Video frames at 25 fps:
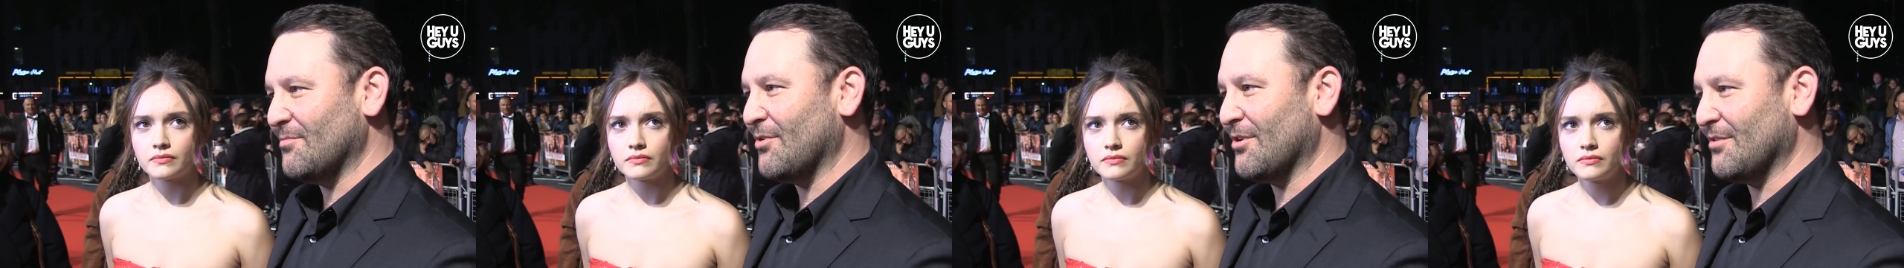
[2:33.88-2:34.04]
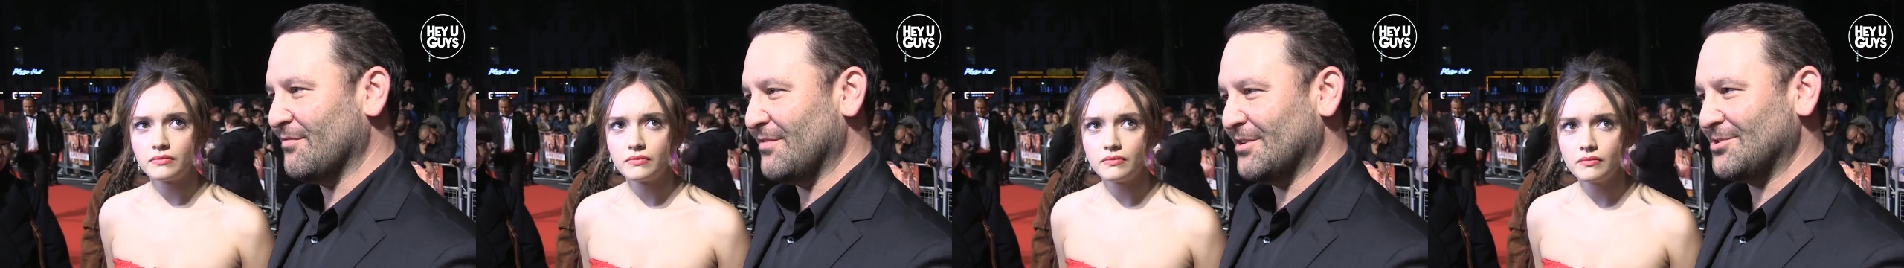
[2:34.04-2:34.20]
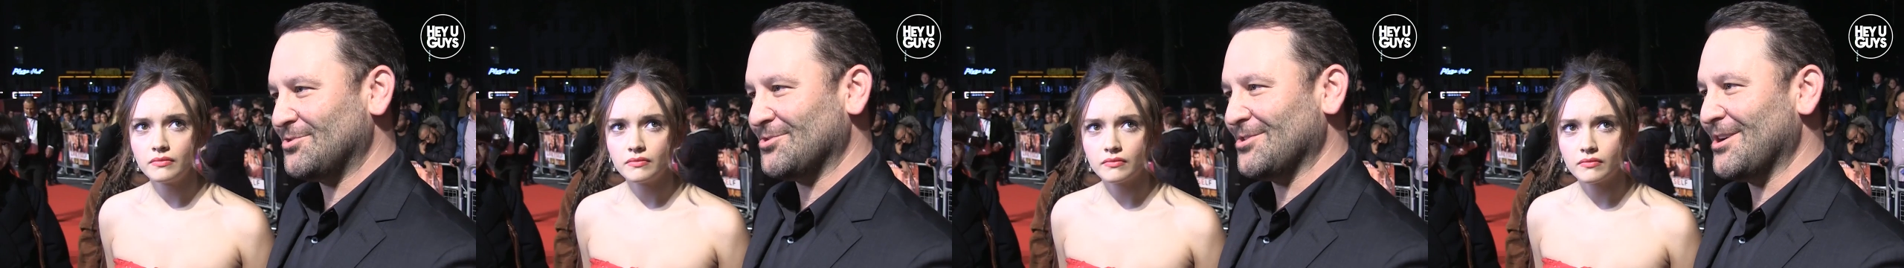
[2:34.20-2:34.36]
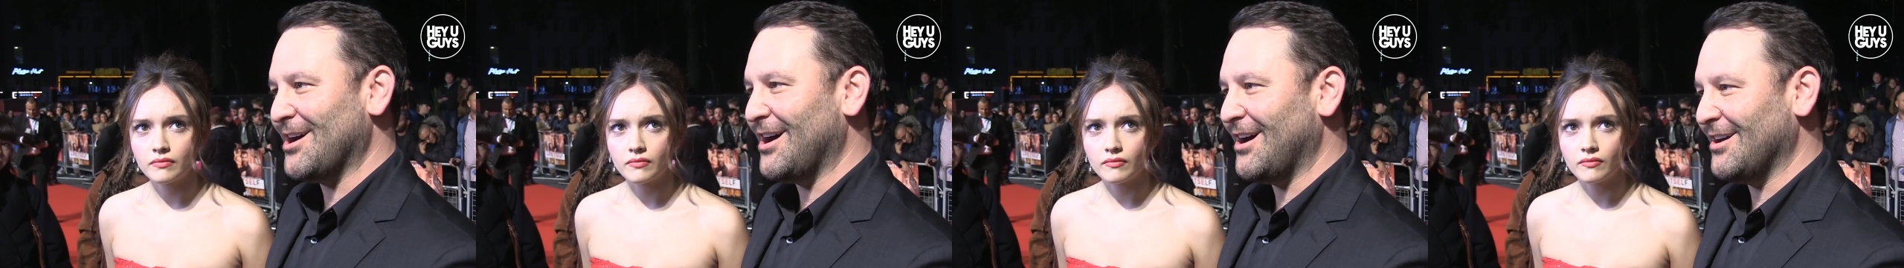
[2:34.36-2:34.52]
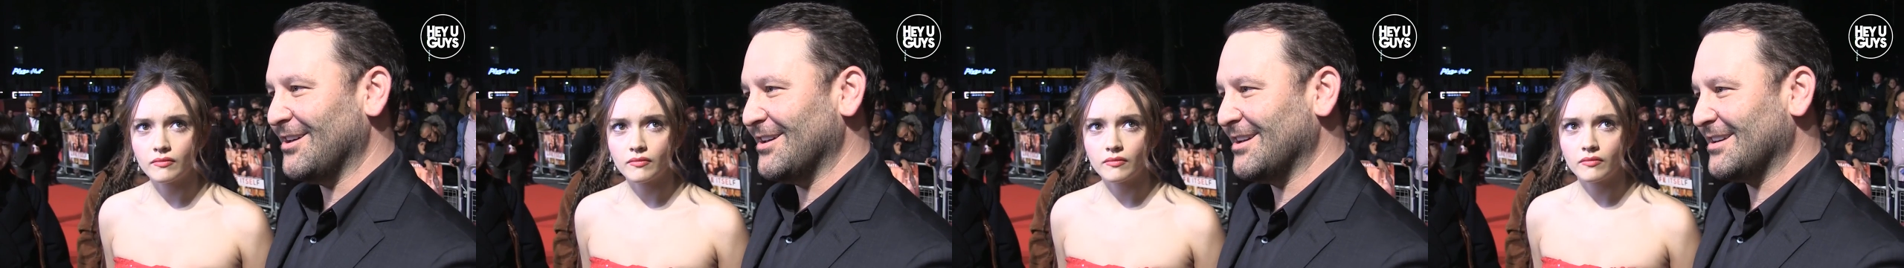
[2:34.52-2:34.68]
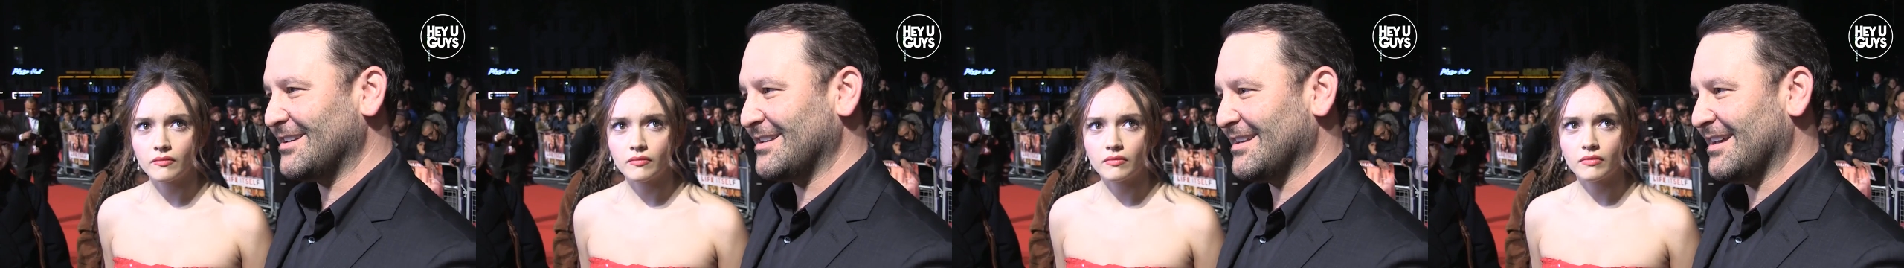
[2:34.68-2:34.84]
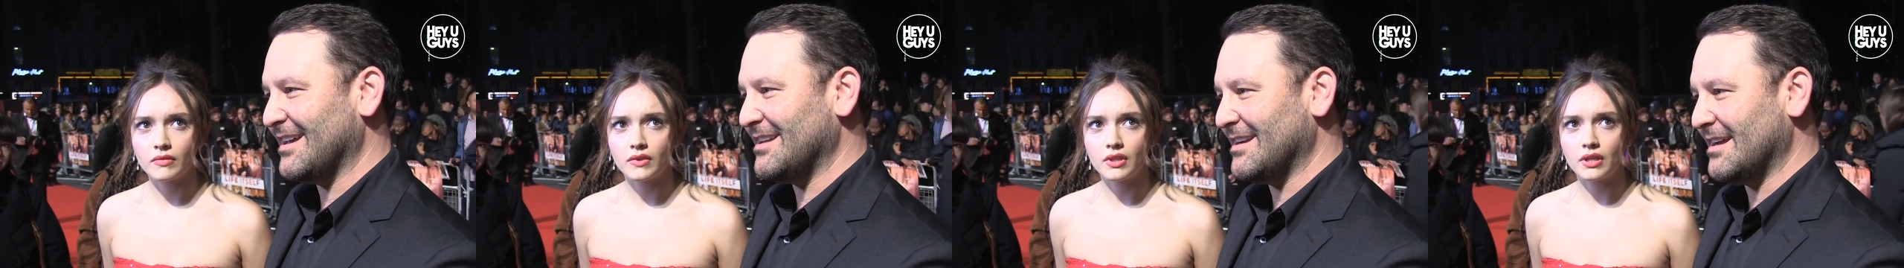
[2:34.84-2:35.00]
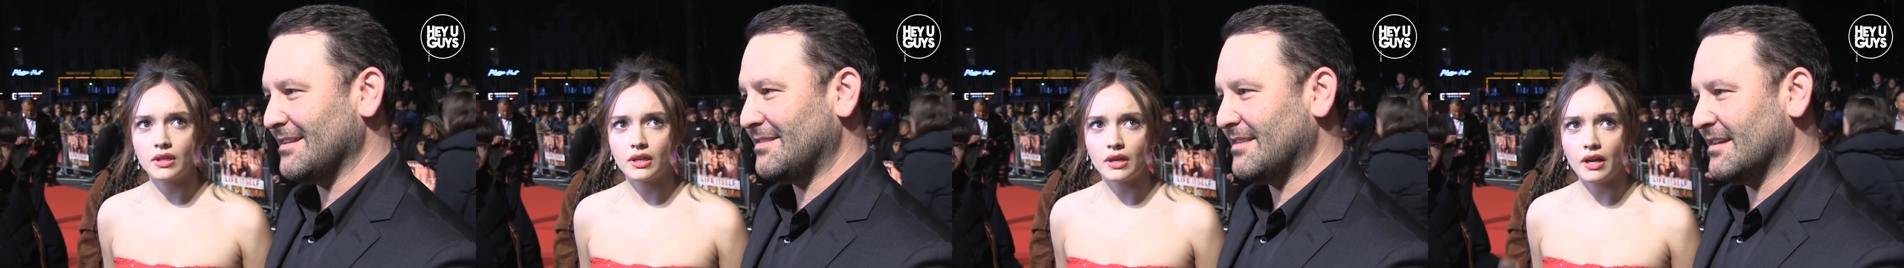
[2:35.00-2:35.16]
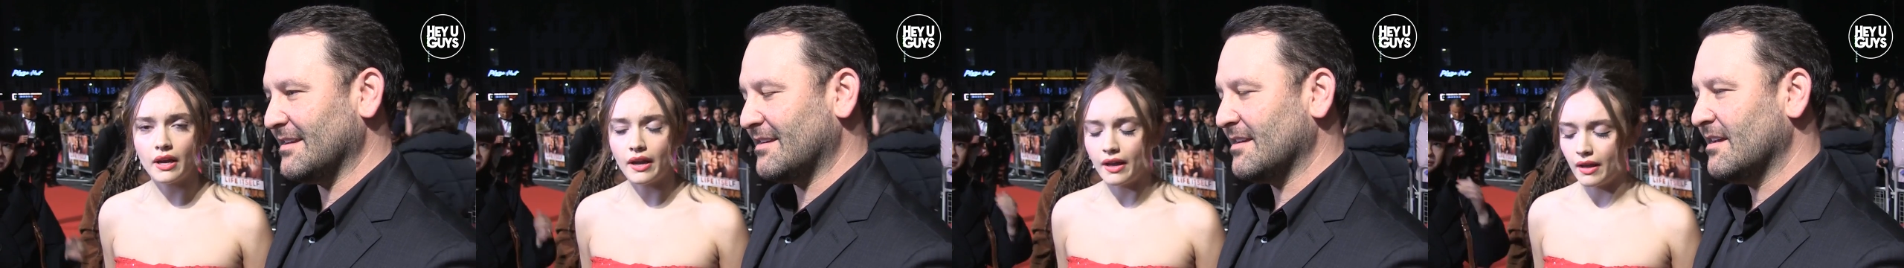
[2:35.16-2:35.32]
Speaker 1: more vitriolic,
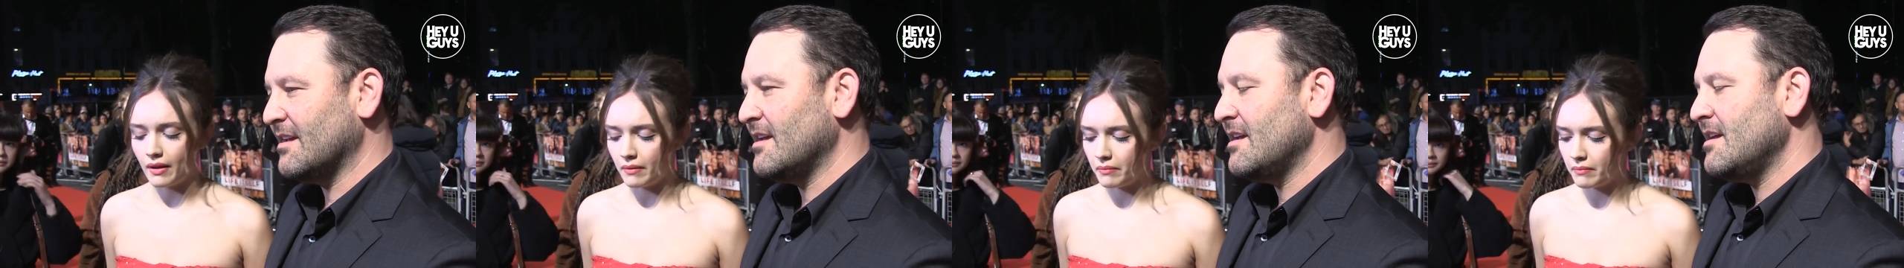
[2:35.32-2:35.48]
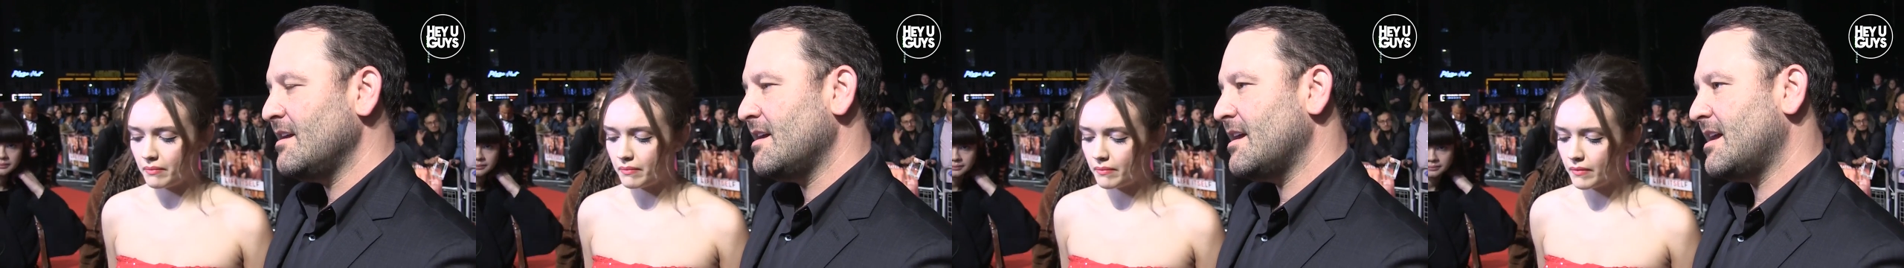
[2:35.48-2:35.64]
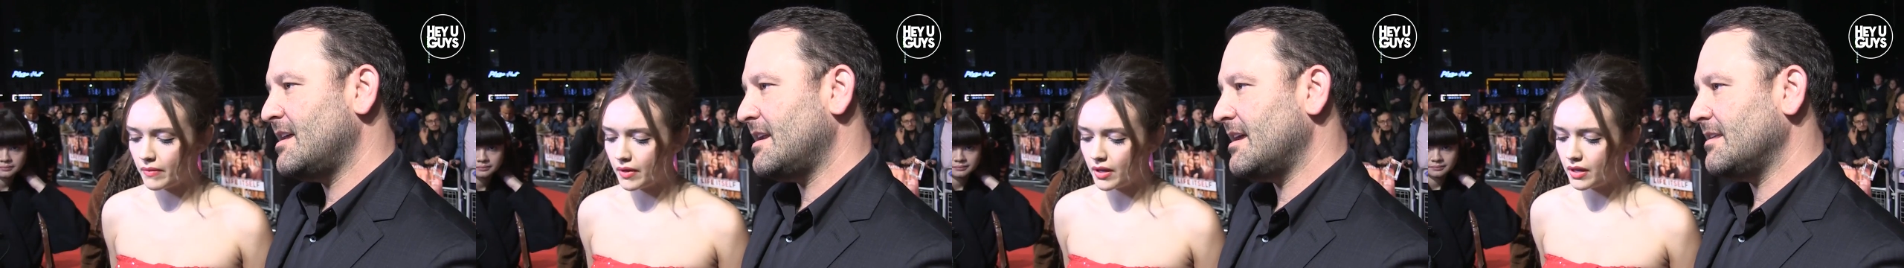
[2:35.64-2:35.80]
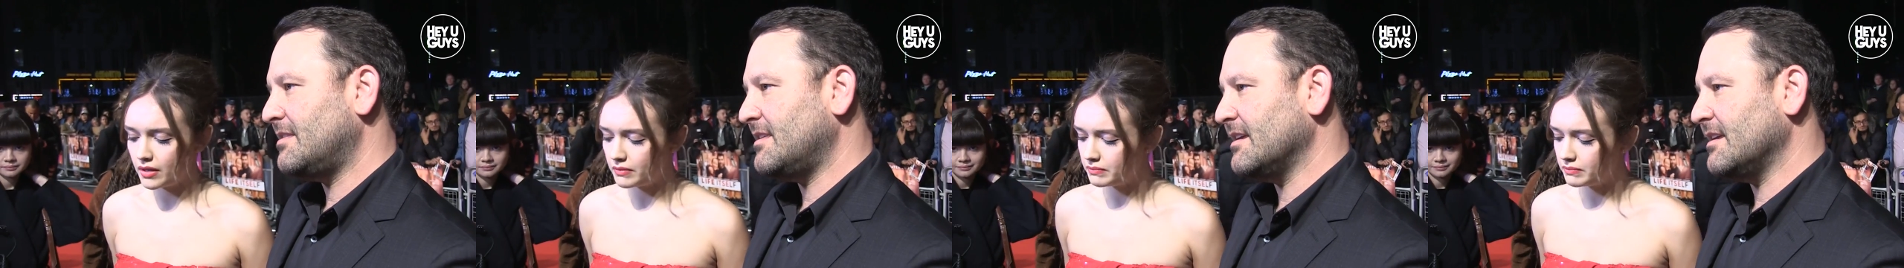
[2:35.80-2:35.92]
and I think yeah. and I